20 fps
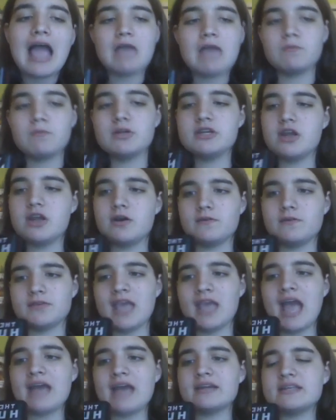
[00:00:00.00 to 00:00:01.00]
I wouldn't know if
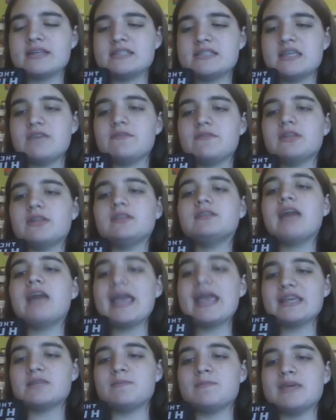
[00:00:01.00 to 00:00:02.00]
Katniss even
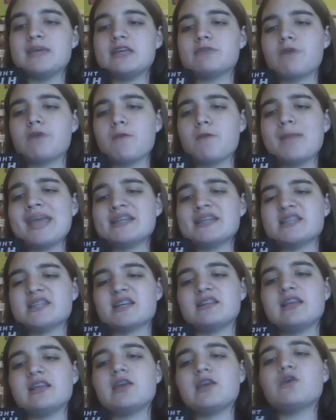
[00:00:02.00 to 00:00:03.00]
liked Peeta
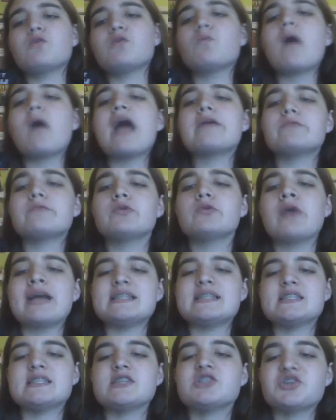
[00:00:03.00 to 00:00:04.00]
romantically, or why Rue
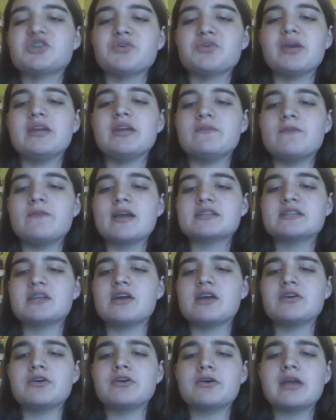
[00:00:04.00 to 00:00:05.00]
had such a great effect
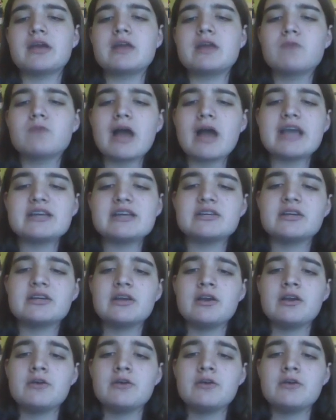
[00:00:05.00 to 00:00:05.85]
on her, and why